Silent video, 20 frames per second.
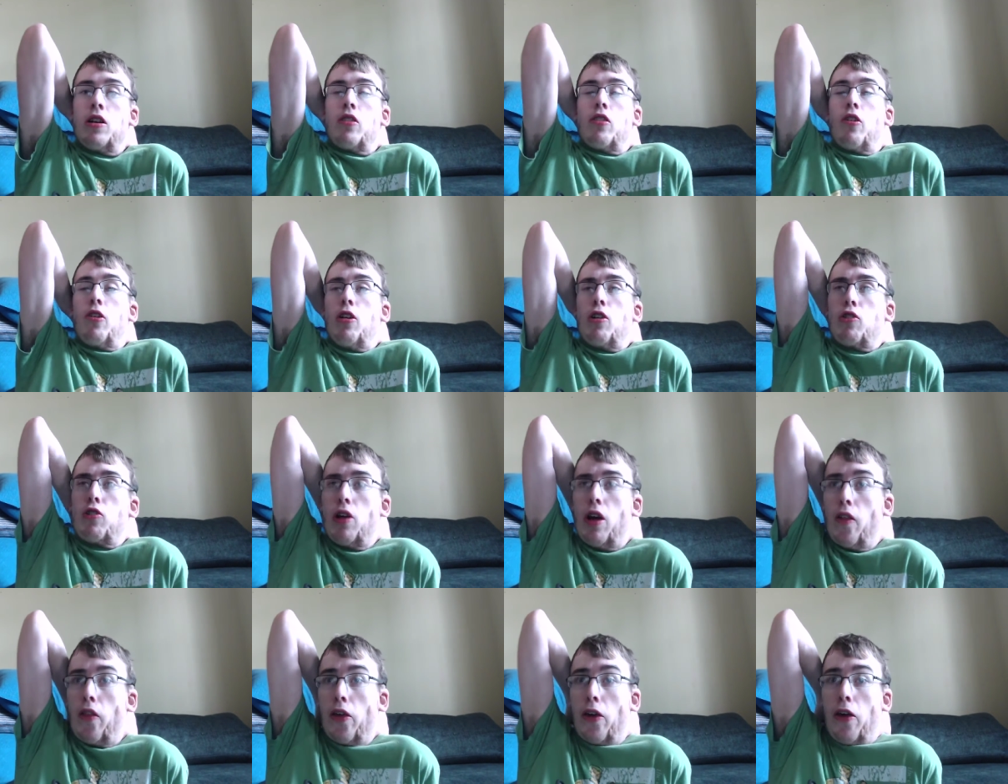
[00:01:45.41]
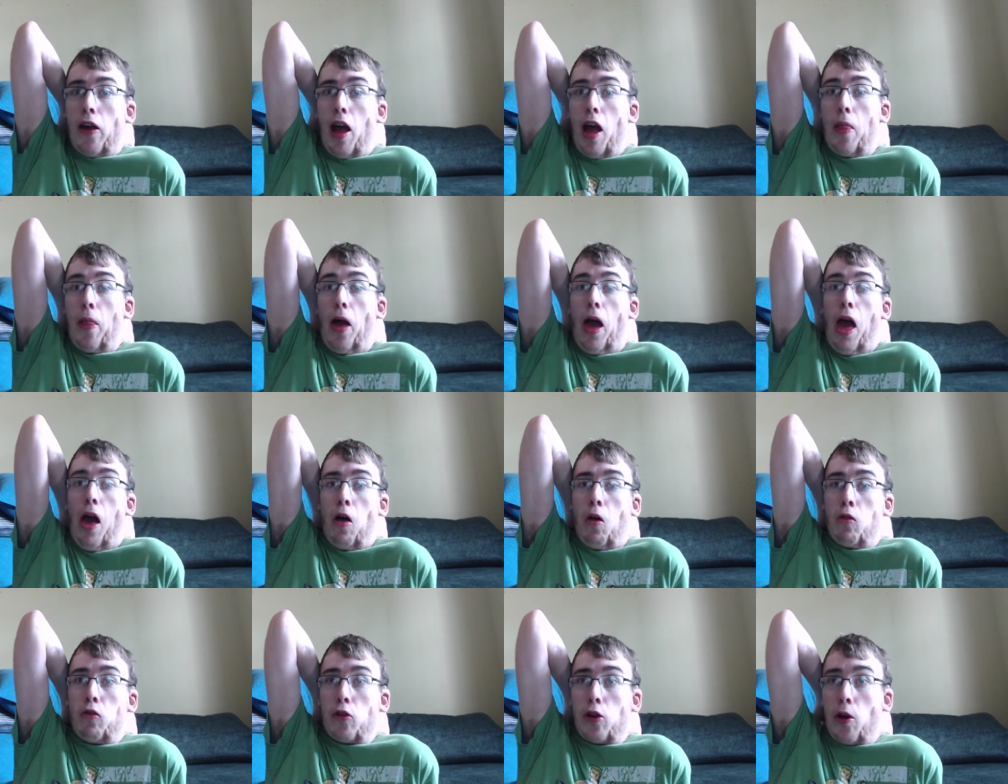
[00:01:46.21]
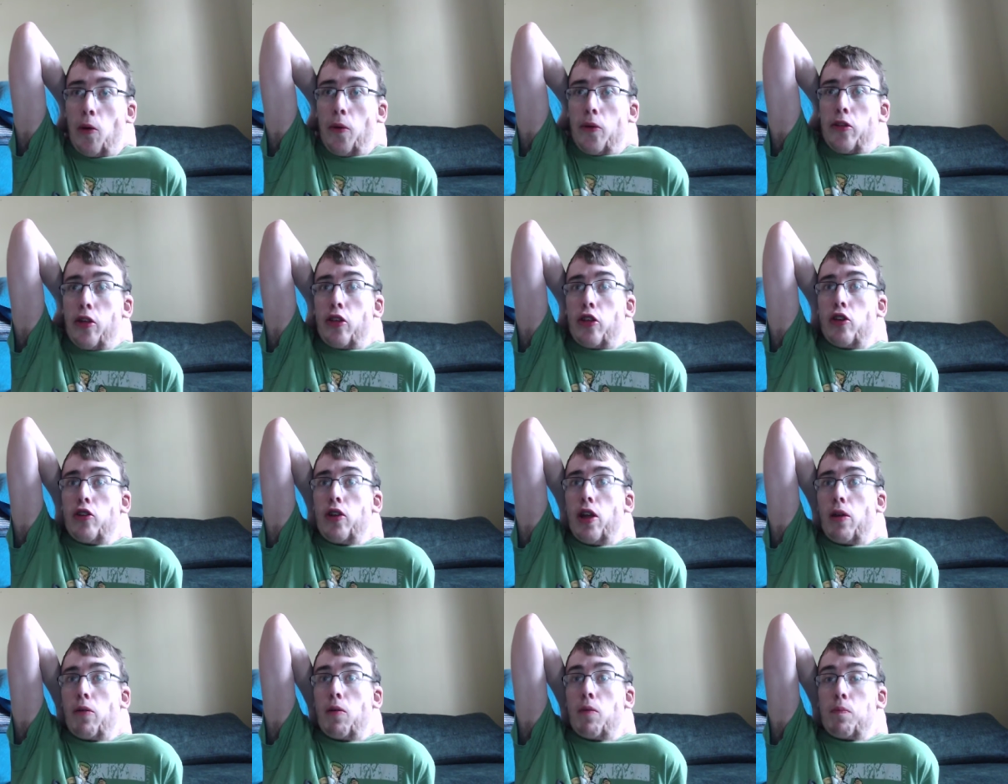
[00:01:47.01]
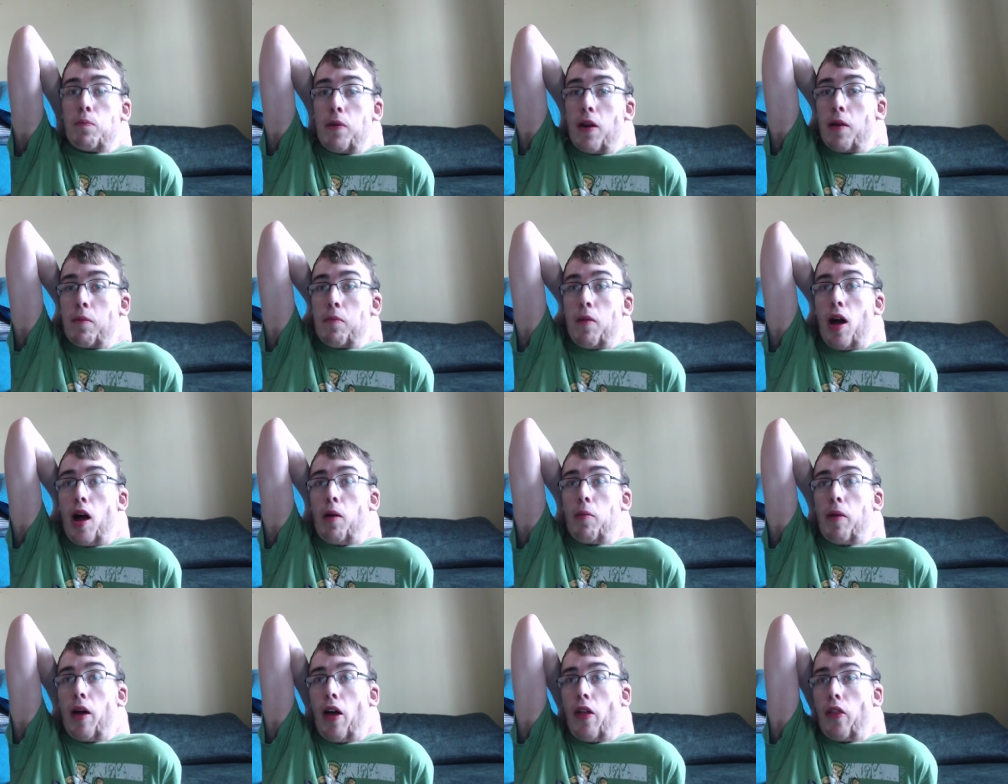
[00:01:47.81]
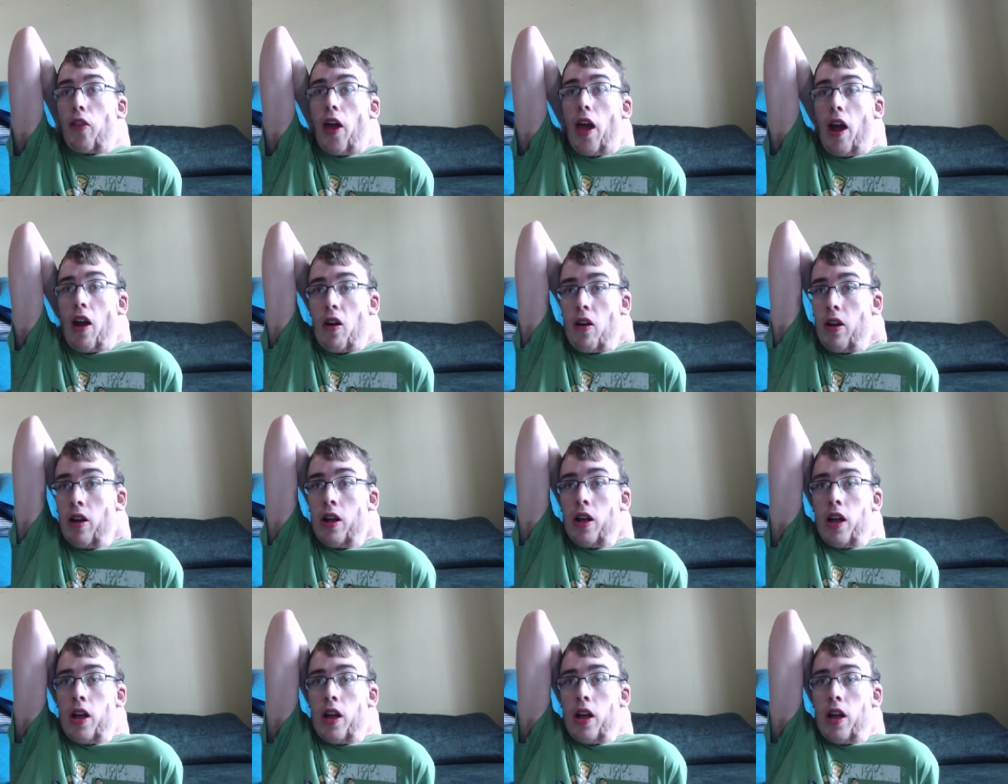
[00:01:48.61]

So they're trying to figure out how the hell they're going to do this with Big Mom out there.